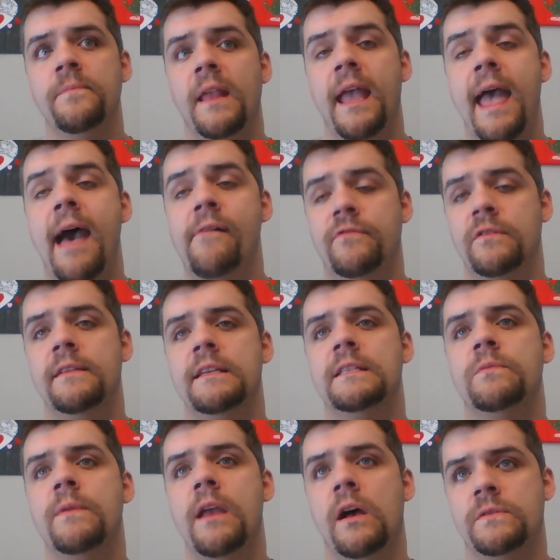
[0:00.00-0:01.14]
after this,
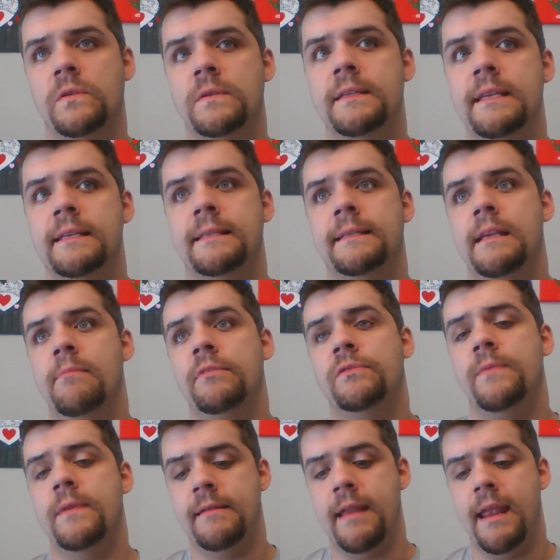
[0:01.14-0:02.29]
we also see a scene
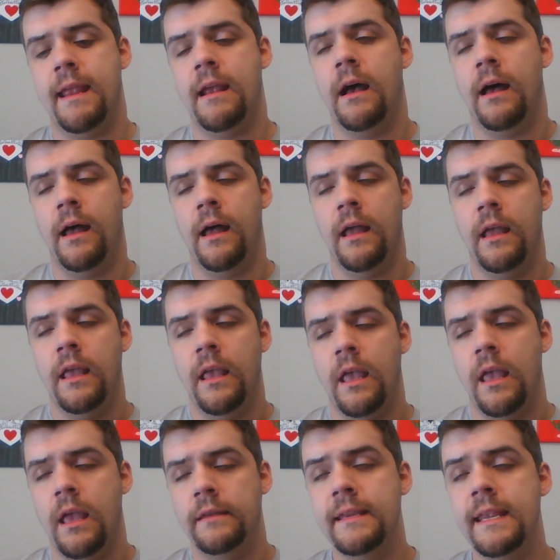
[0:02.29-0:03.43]
between Neon,
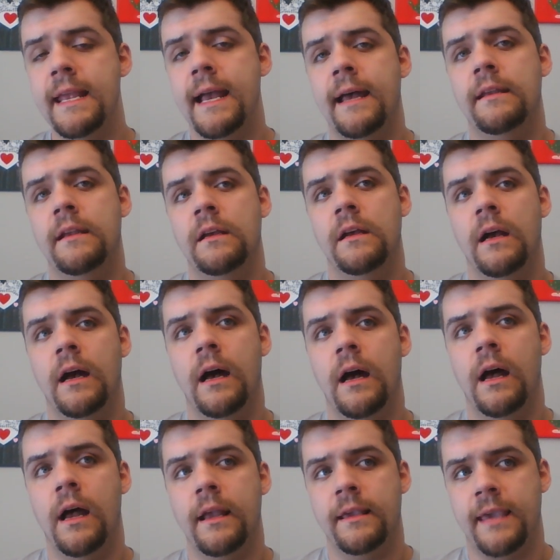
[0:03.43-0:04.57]

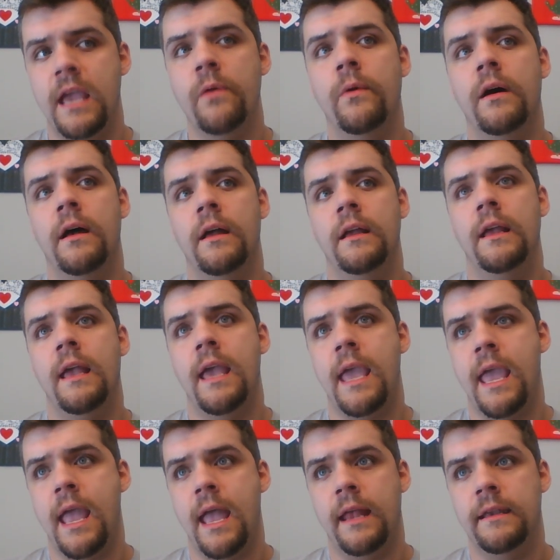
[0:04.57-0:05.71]
Kewa,
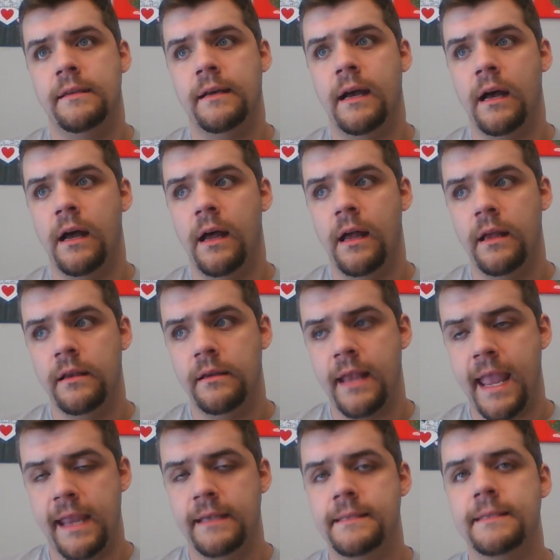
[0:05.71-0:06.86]
and
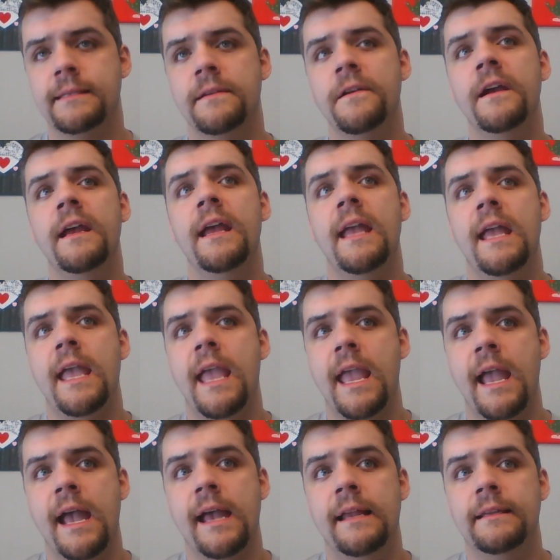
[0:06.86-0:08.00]
Ace,
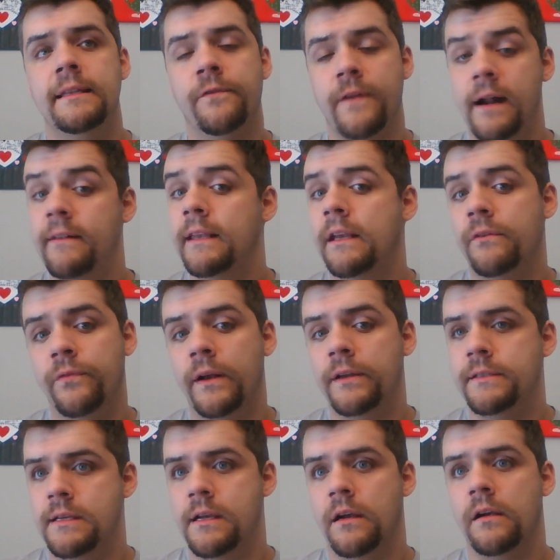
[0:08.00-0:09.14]
and they're finally
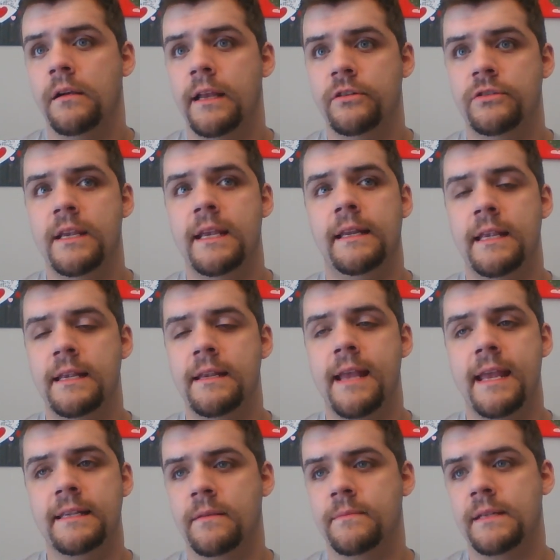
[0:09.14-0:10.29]
confronting her. And
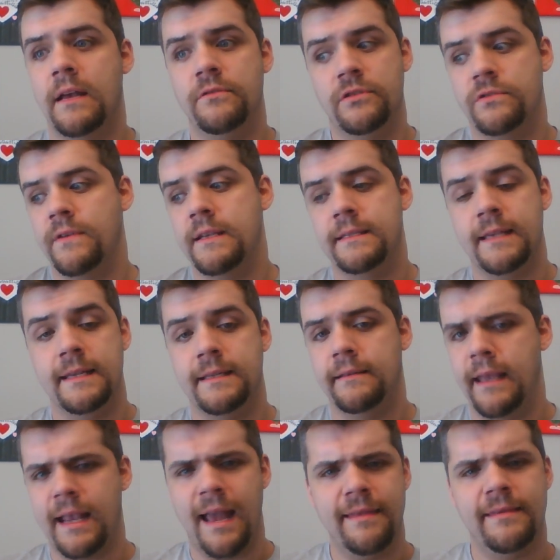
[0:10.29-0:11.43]
Ace comes out and just straight says it,
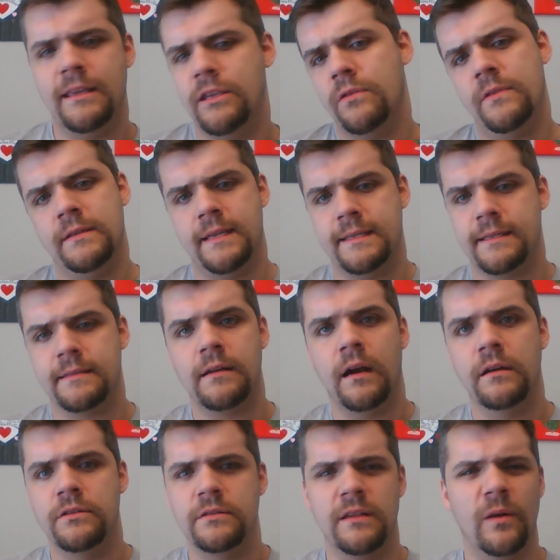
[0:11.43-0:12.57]
like, I think you're the Deza Star.
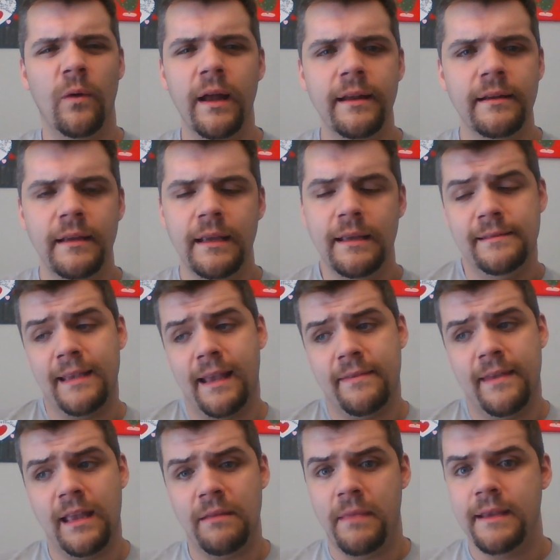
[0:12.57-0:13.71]
And she's like, what? It's like, I
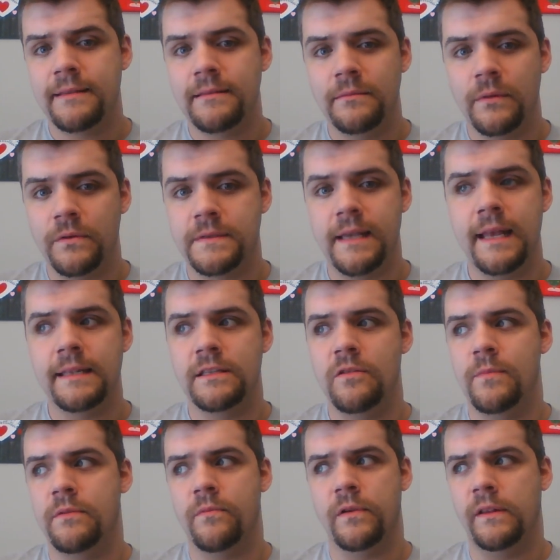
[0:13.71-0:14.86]
think it makes the most sense. You've
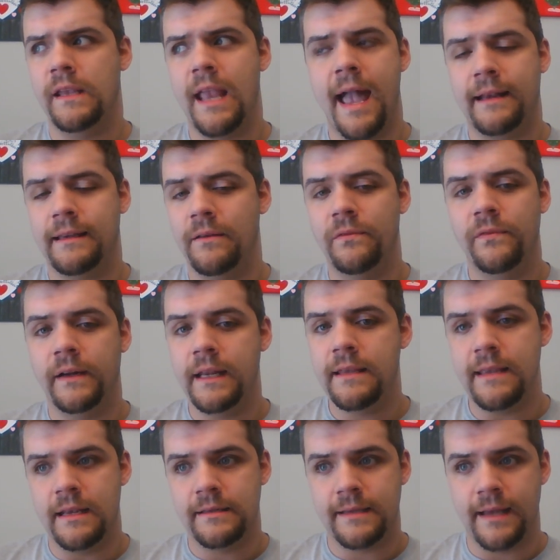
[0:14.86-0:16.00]
been really acting funny
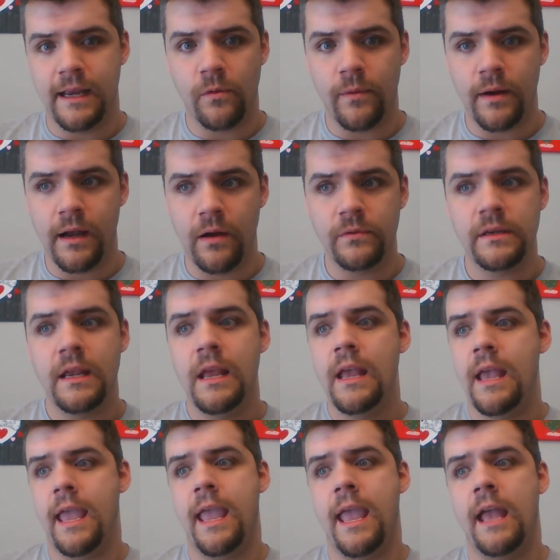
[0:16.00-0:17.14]
the entire round,
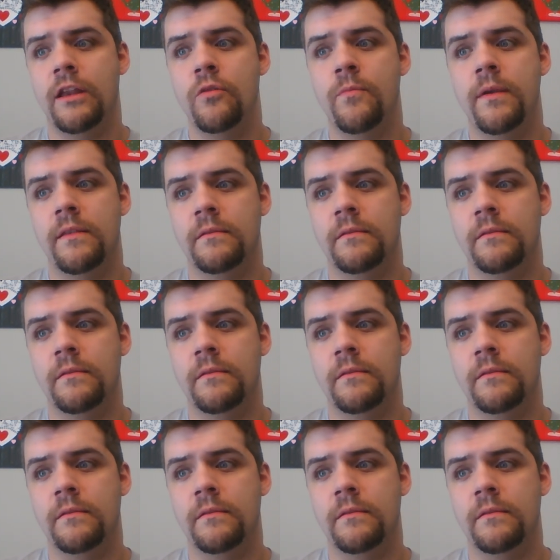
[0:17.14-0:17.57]
and you'd be the